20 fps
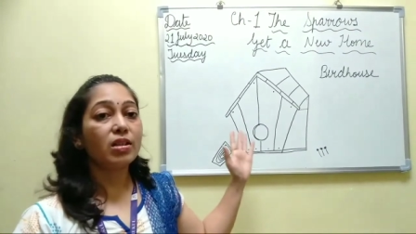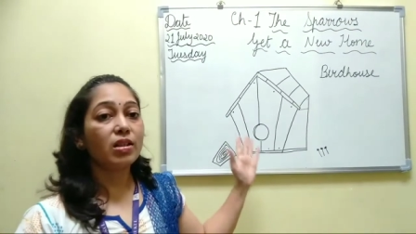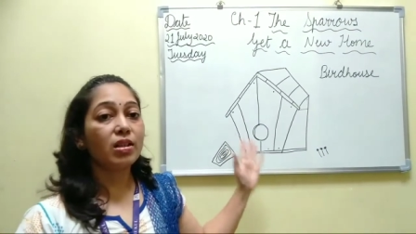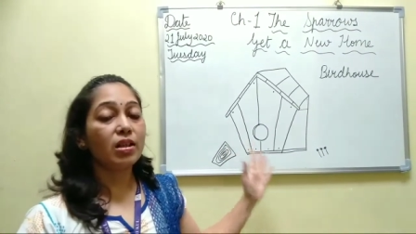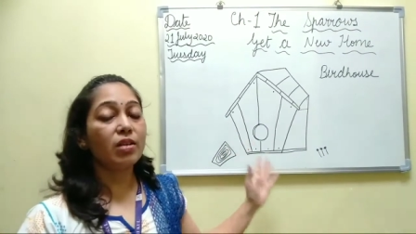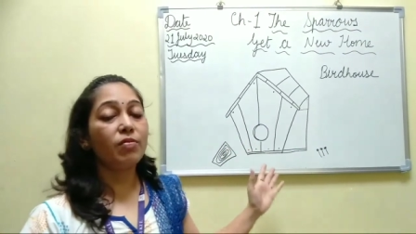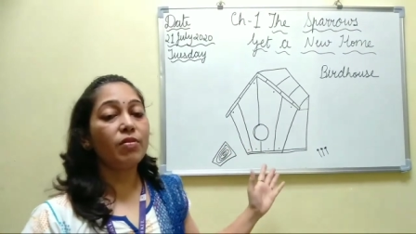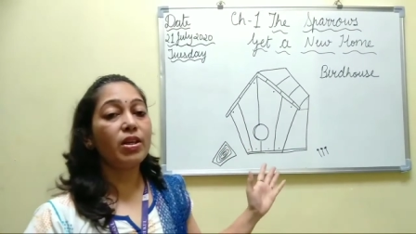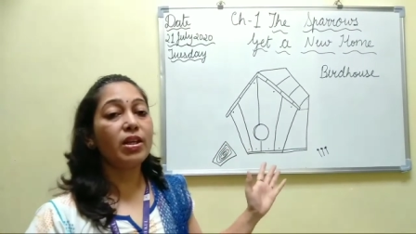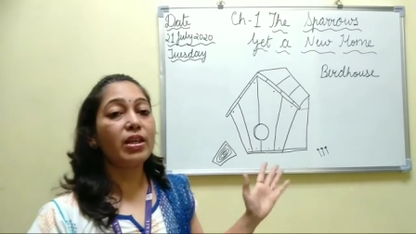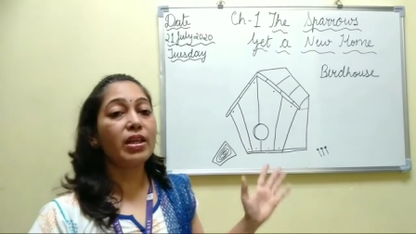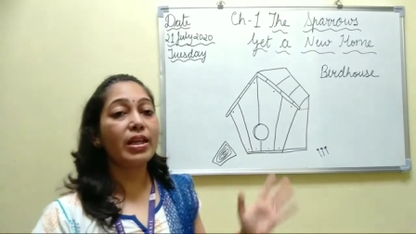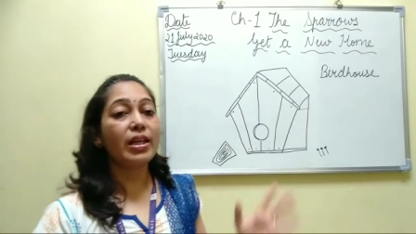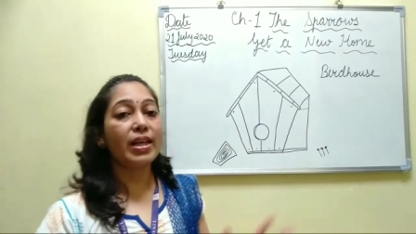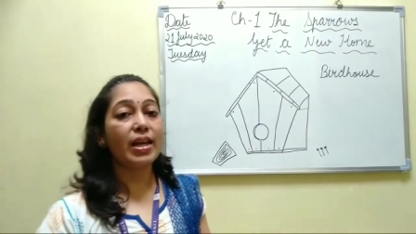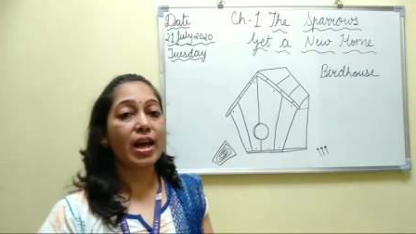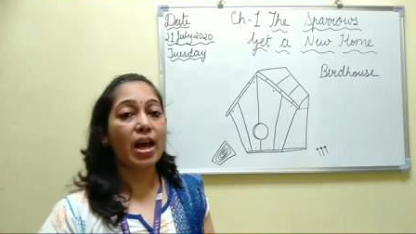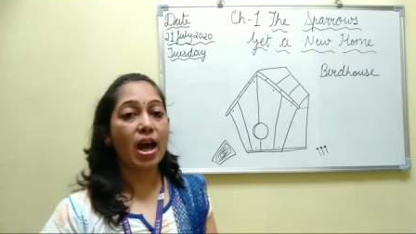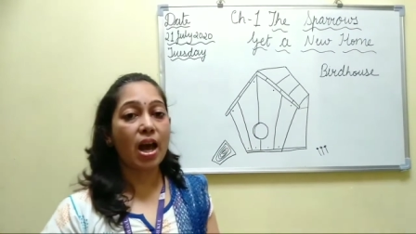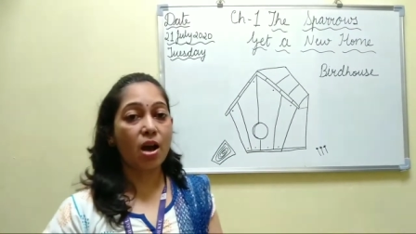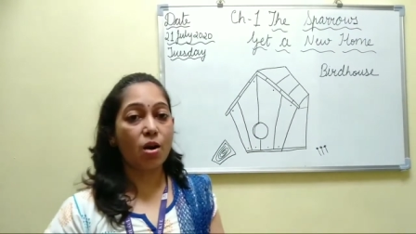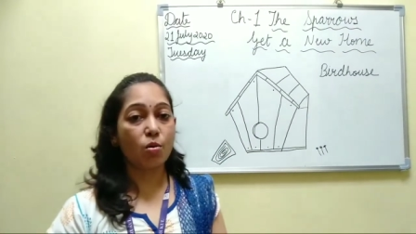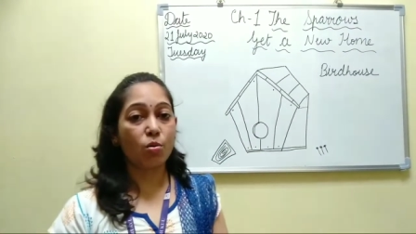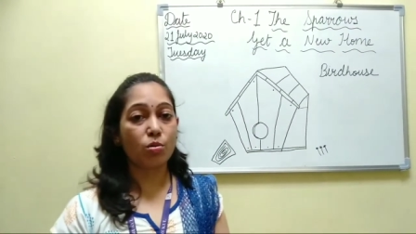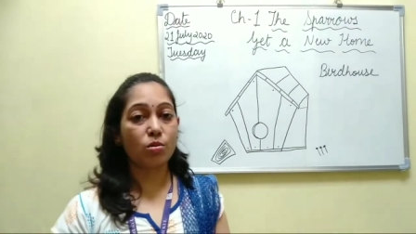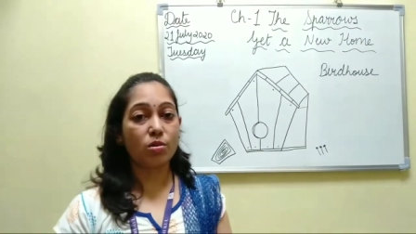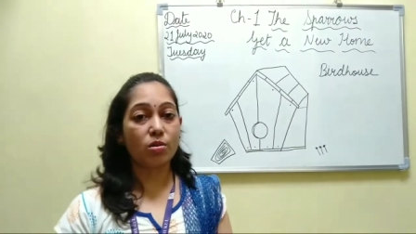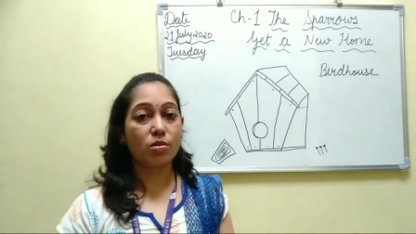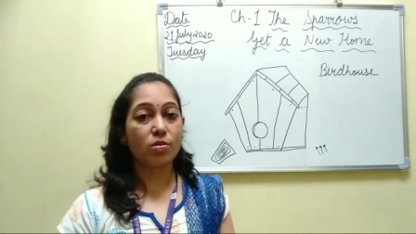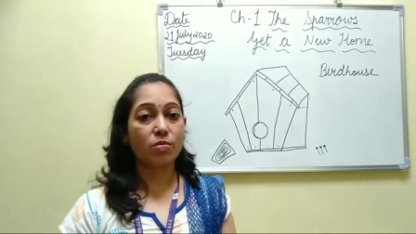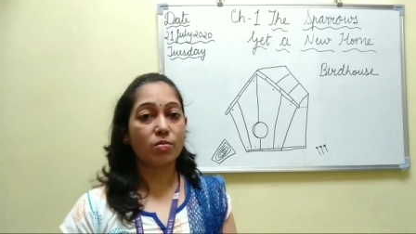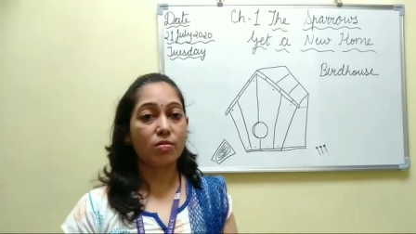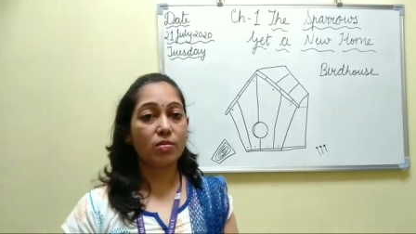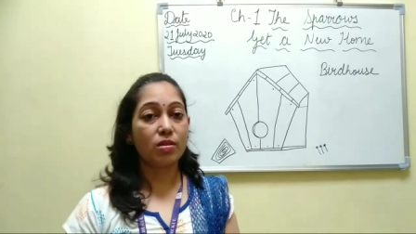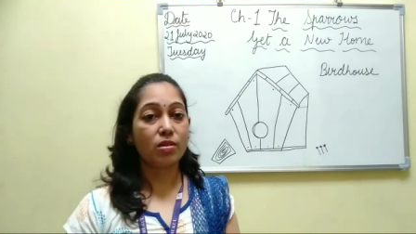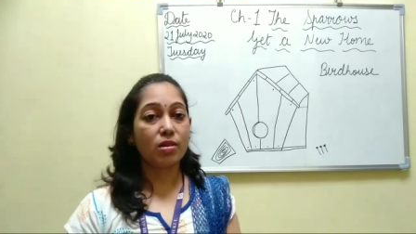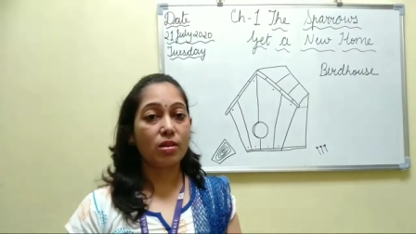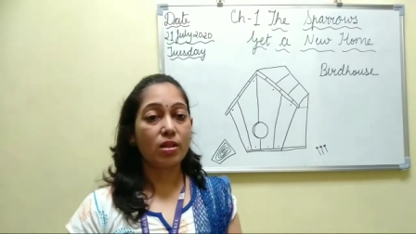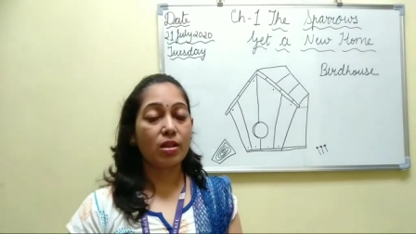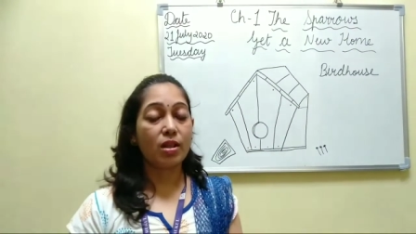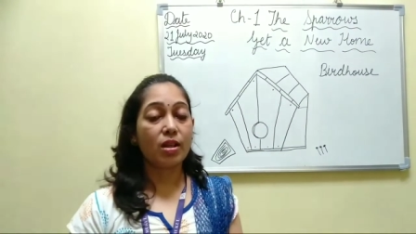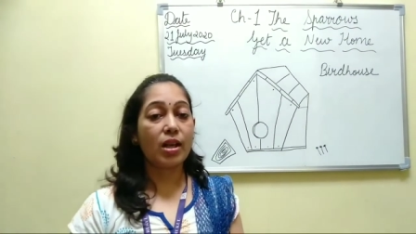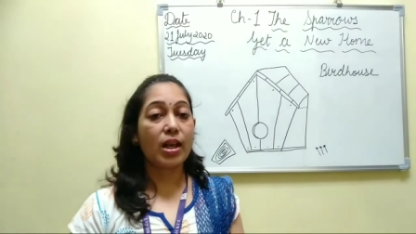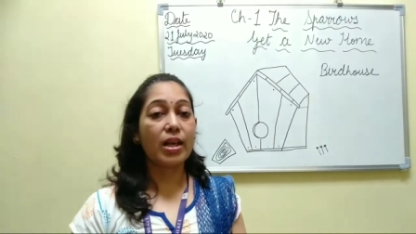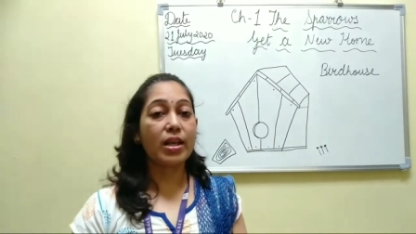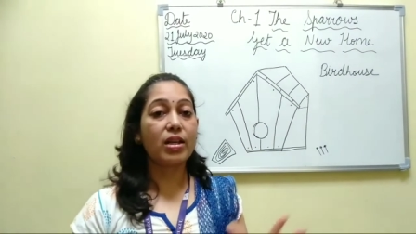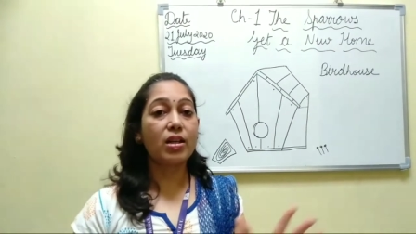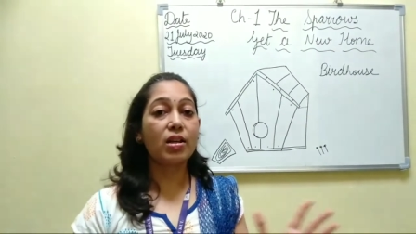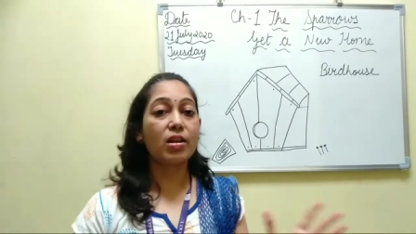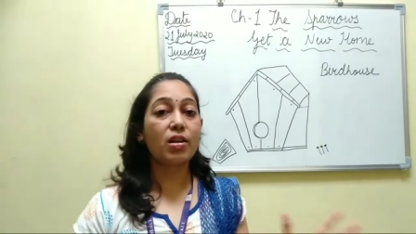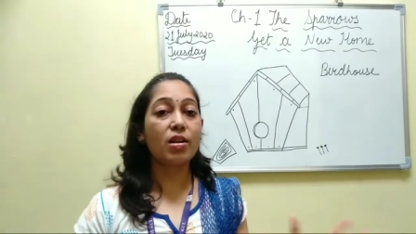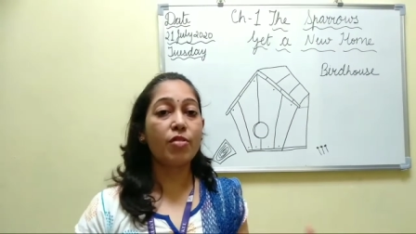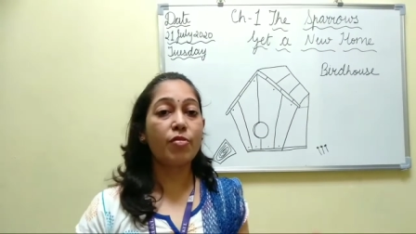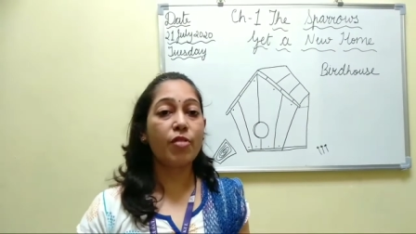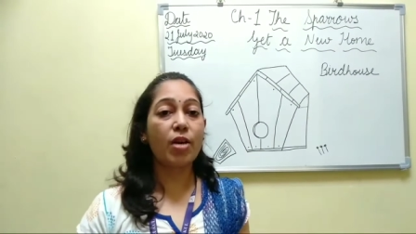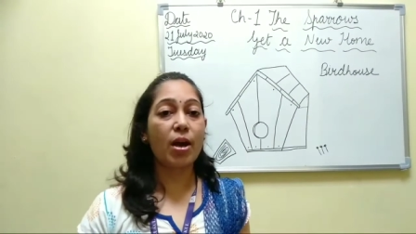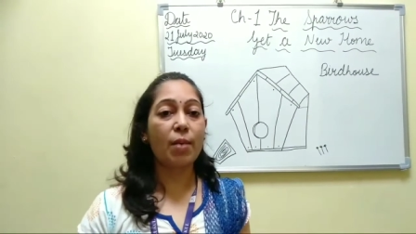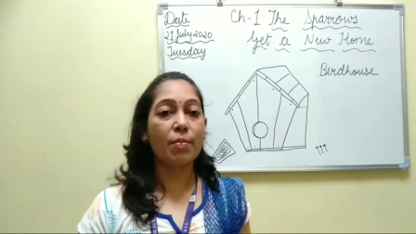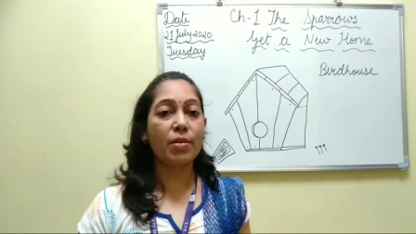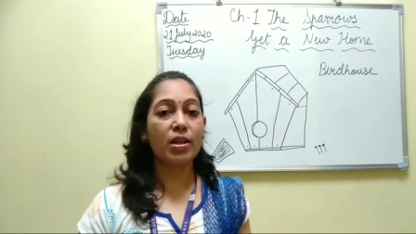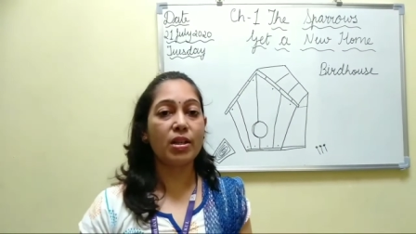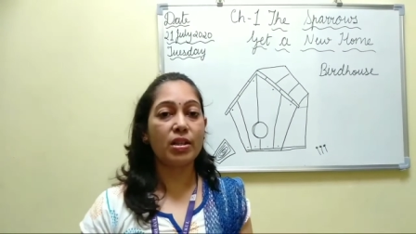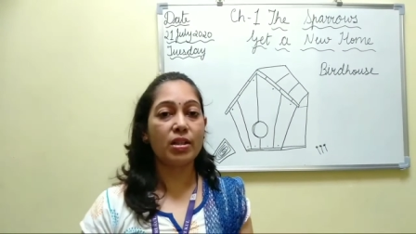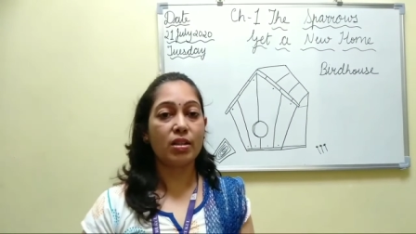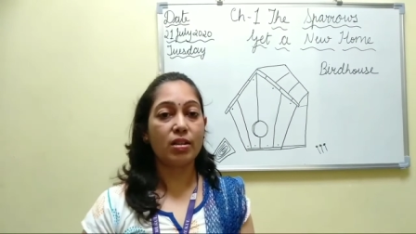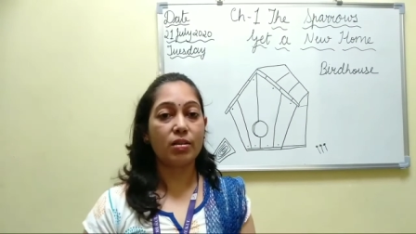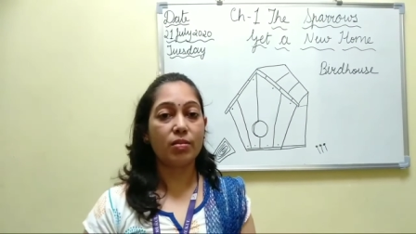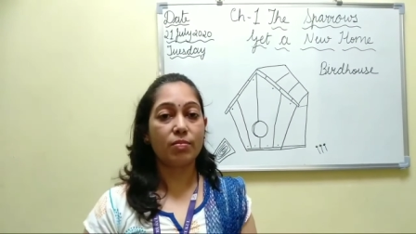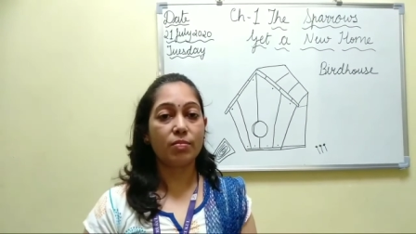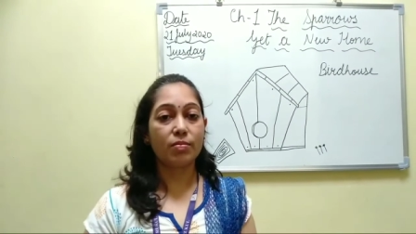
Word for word: living in a house, like her family.